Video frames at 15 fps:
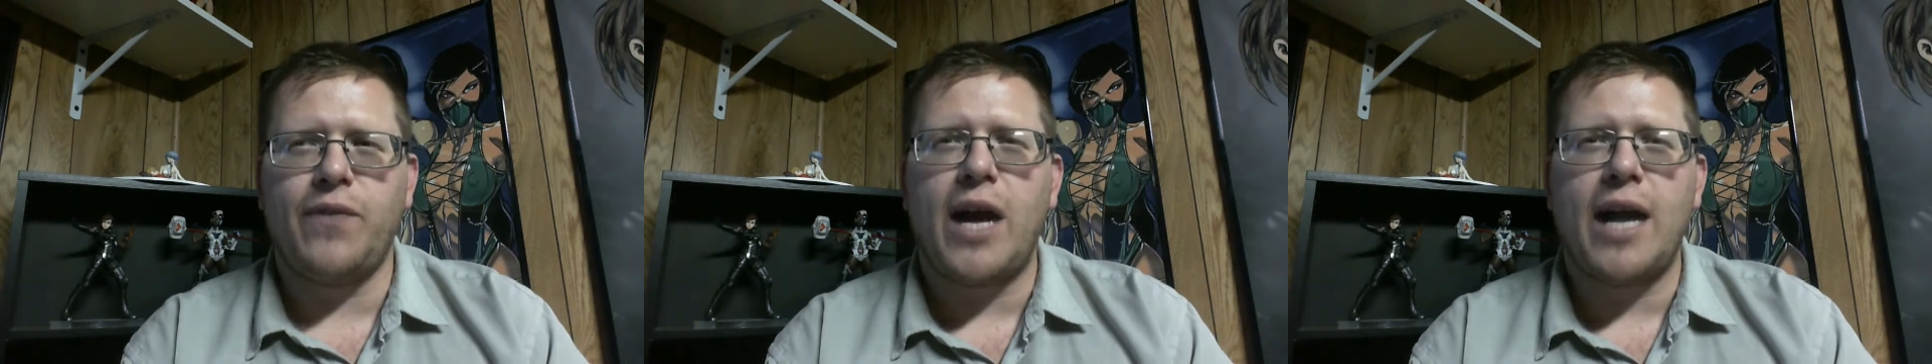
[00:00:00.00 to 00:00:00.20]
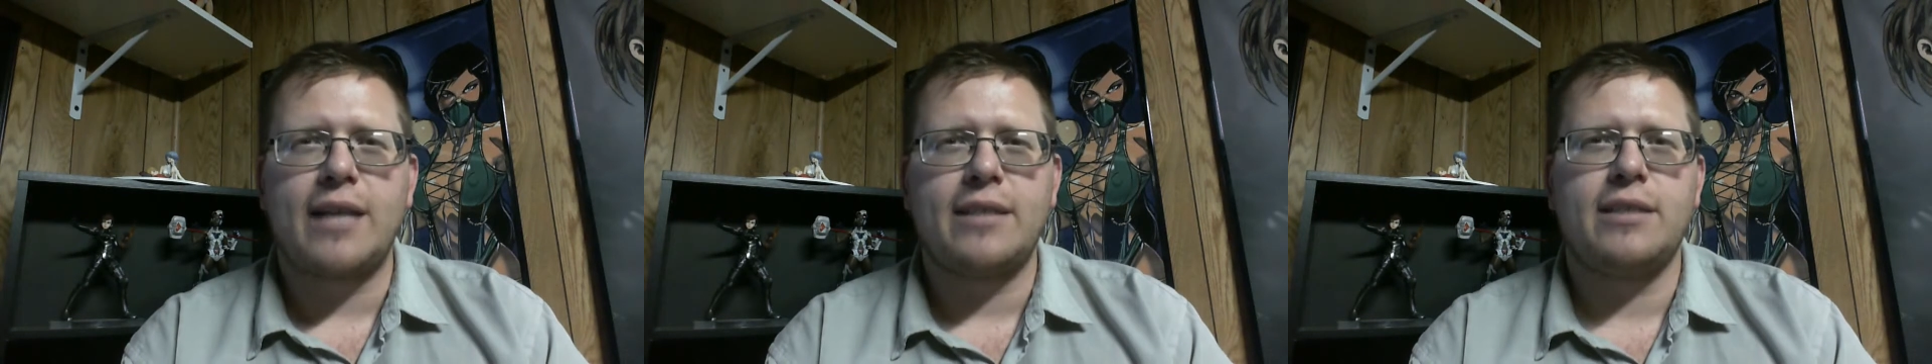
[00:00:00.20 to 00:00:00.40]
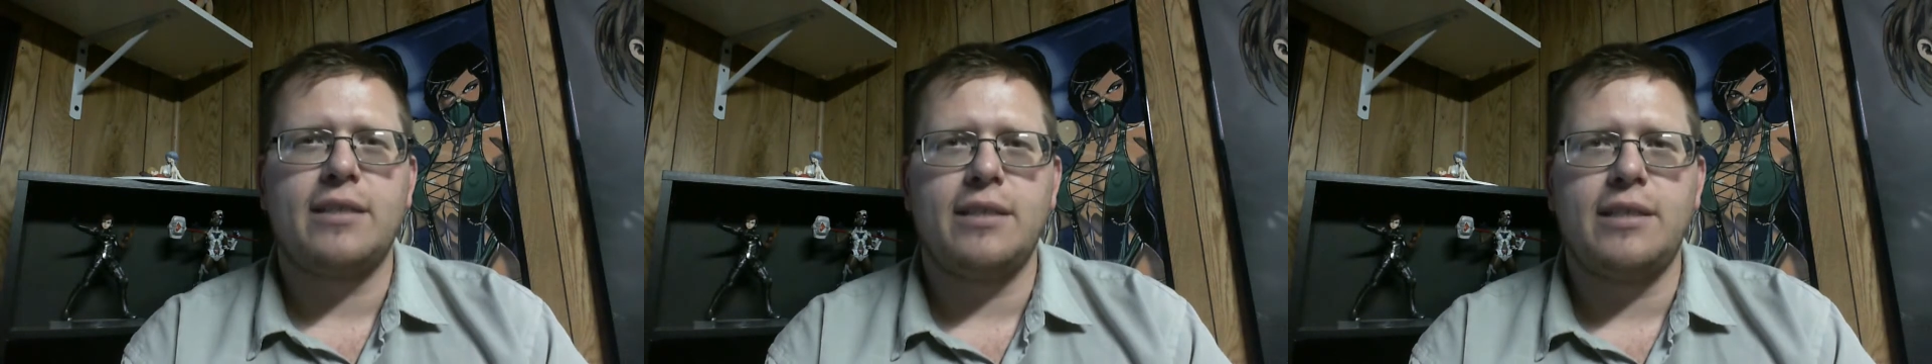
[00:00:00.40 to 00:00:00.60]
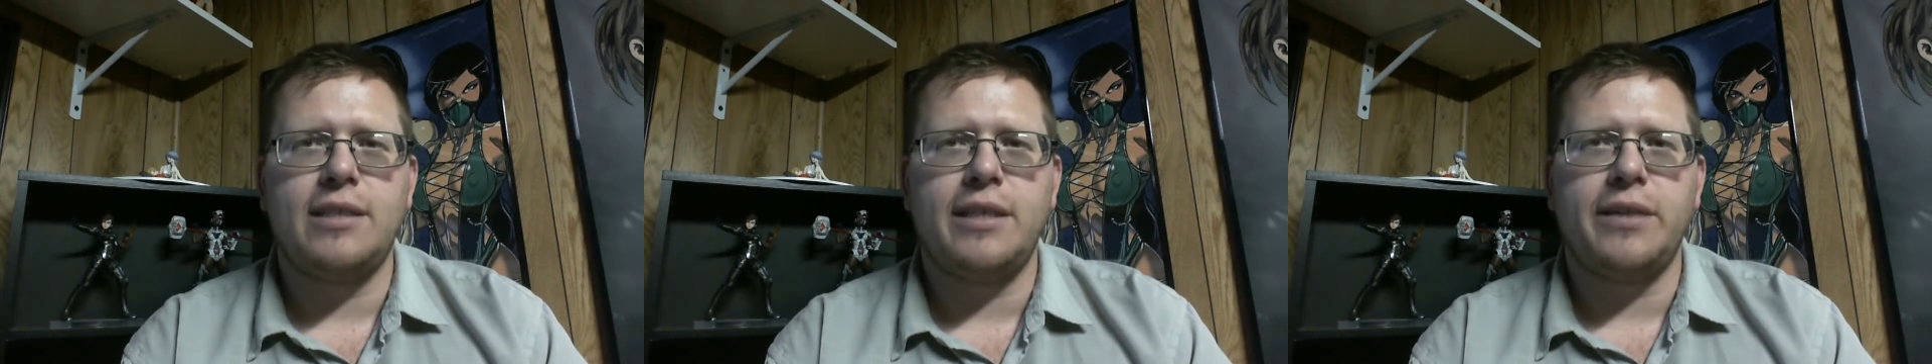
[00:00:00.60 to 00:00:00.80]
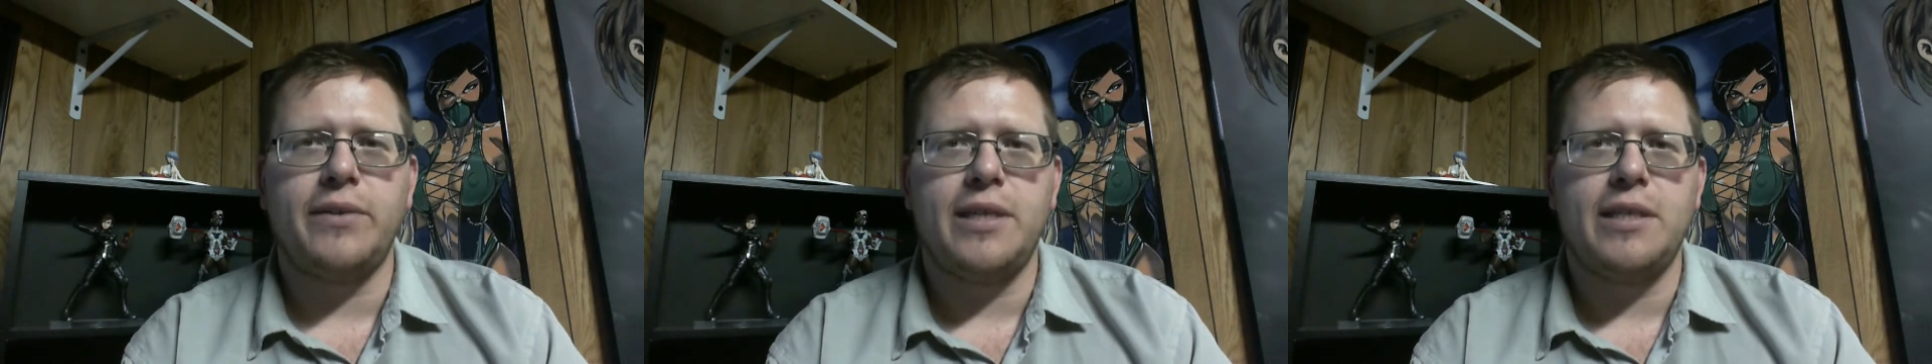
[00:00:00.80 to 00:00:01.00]
Fox
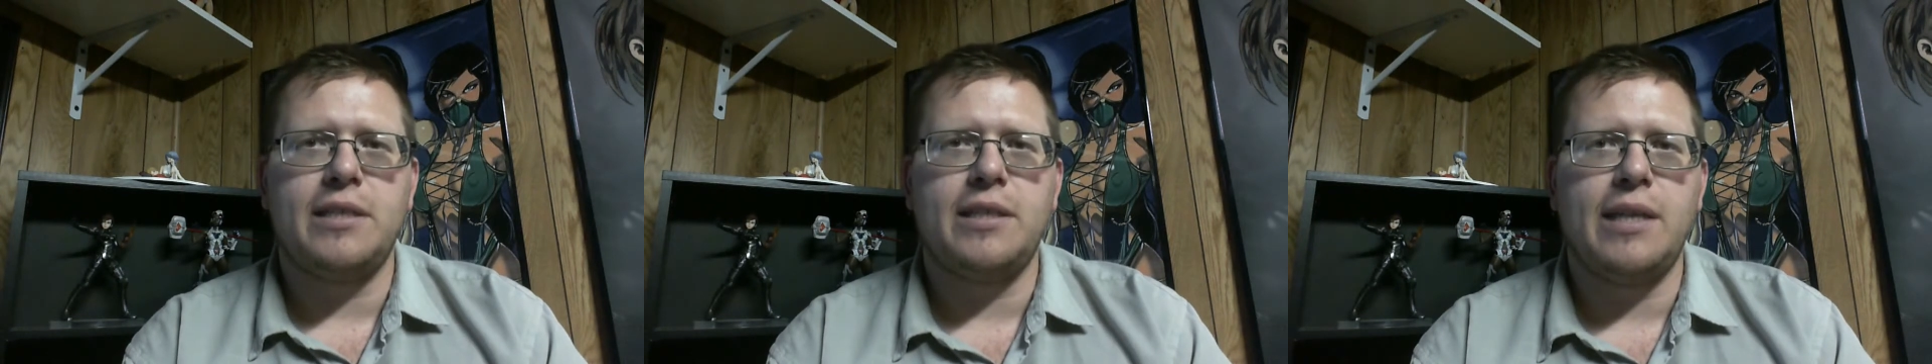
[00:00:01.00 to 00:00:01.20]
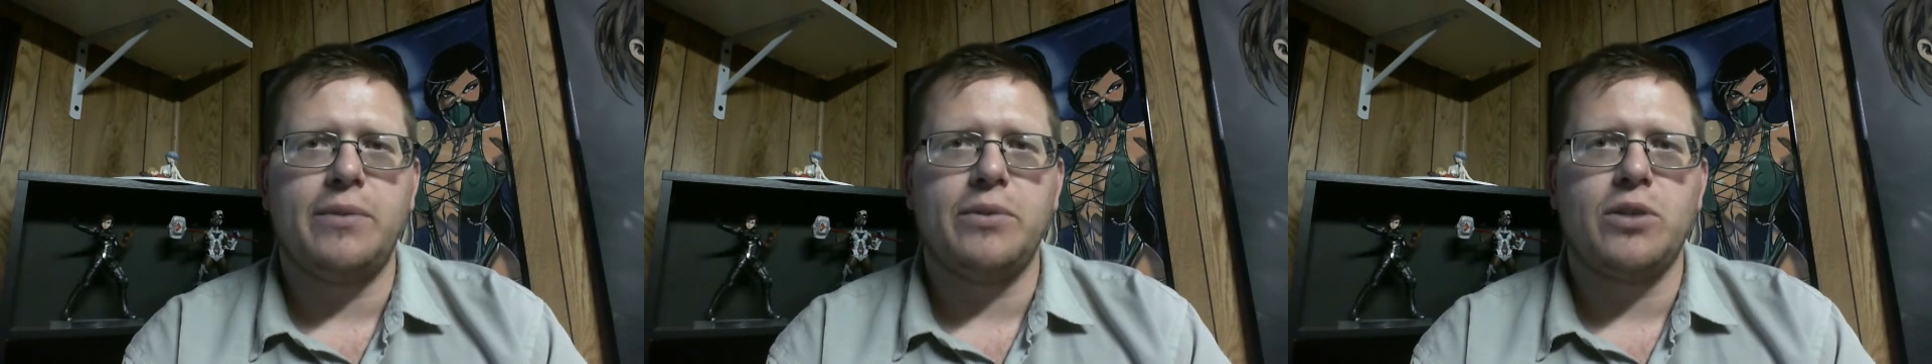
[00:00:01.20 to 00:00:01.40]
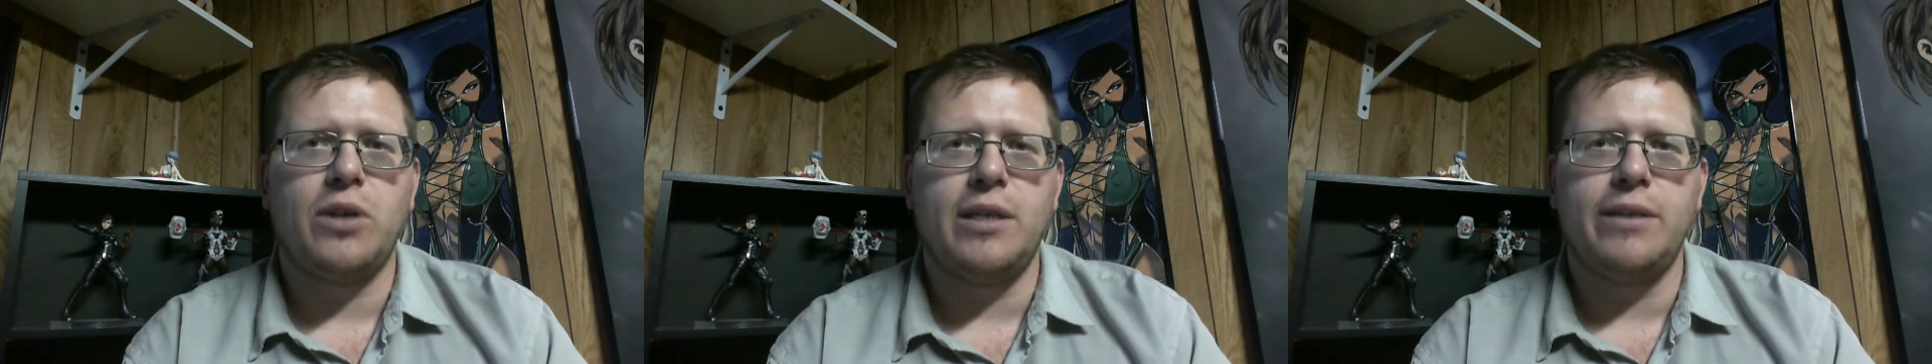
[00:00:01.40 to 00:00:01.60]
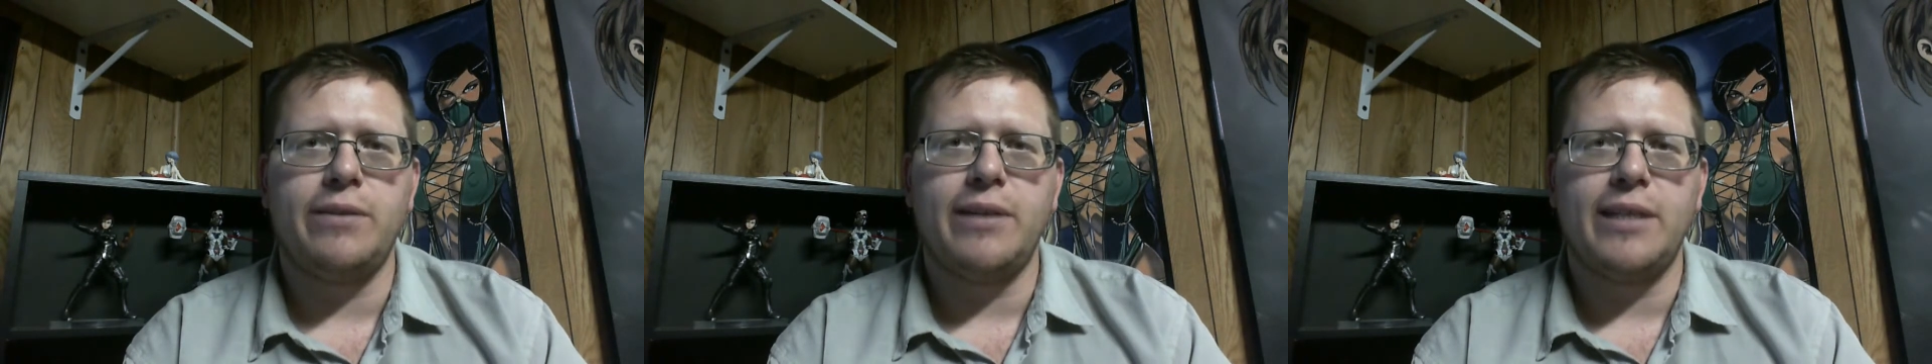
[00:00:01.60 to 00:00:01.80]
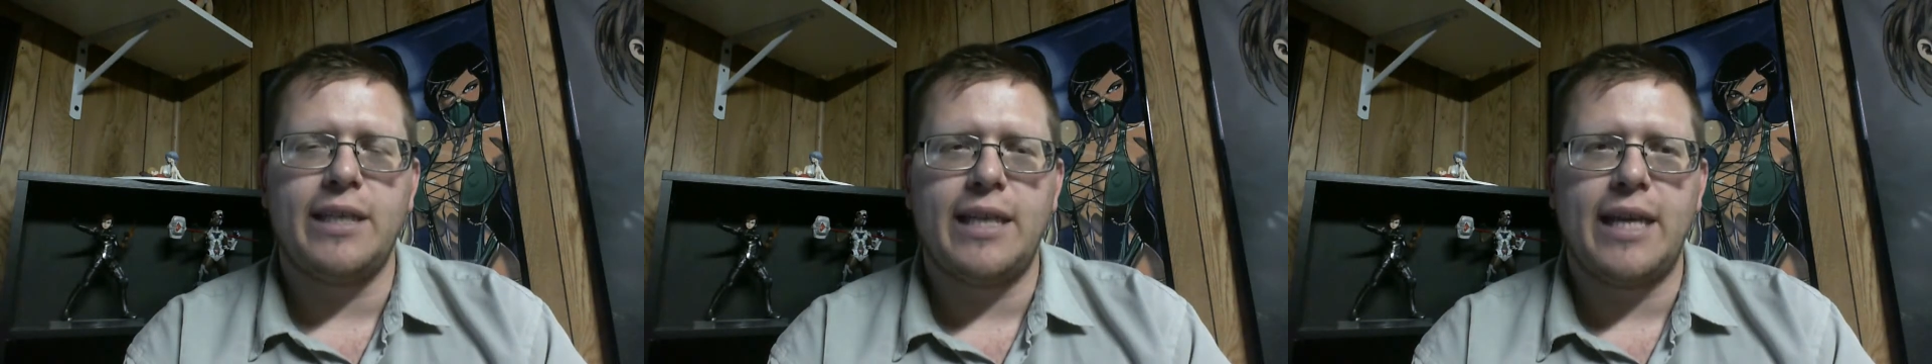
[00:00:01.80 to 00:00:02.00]
series that was on
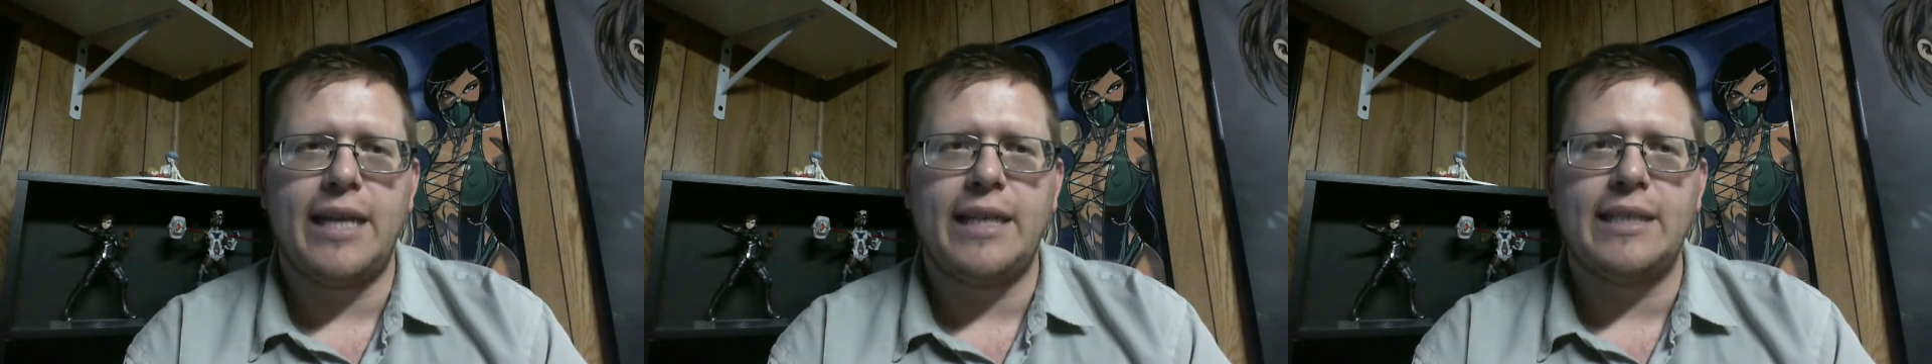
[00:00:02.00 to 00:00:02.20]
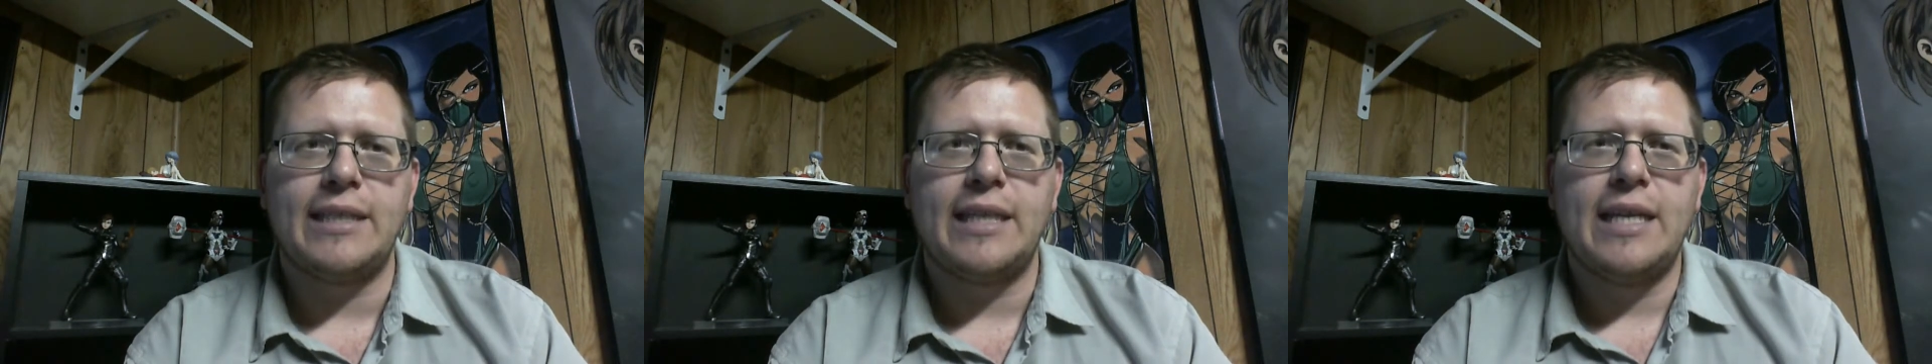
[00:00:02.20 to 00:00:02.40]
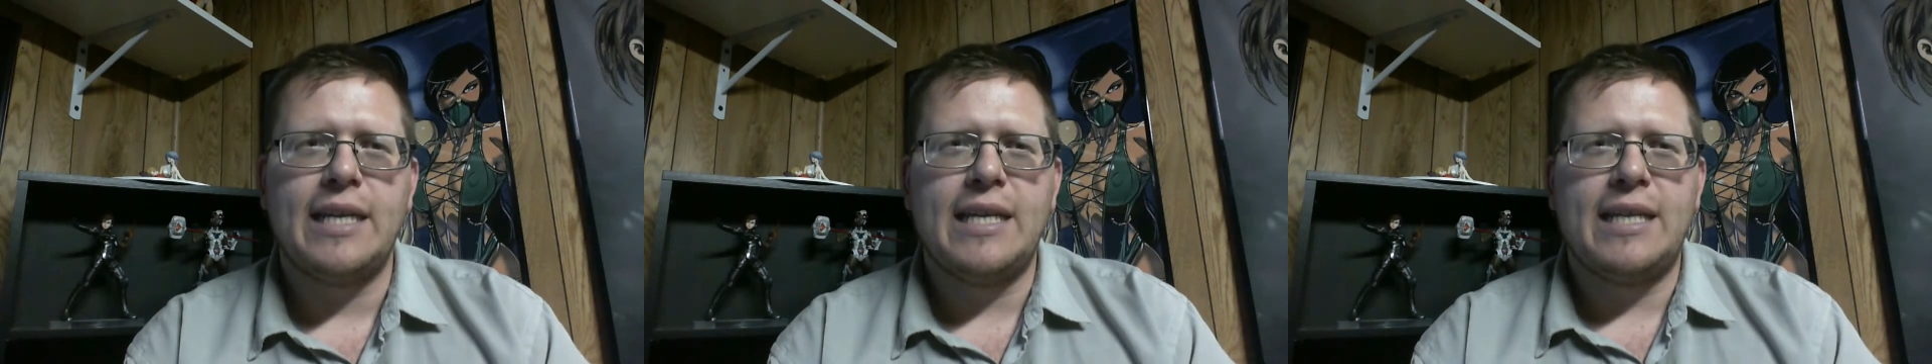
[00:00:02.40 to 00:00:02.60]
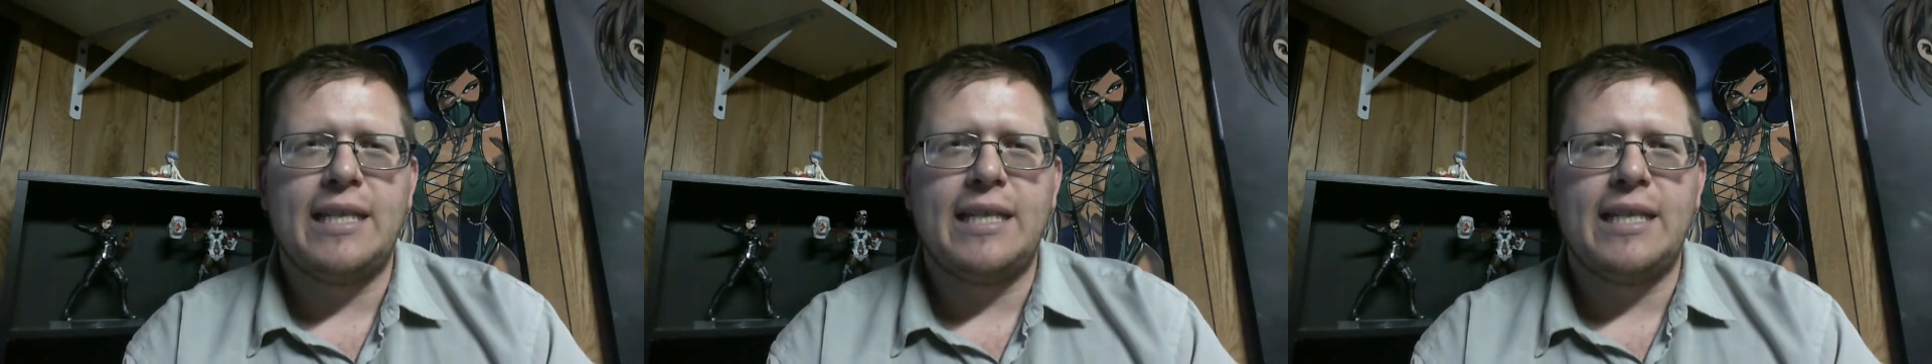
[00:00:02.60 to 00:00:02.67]
during the 90s.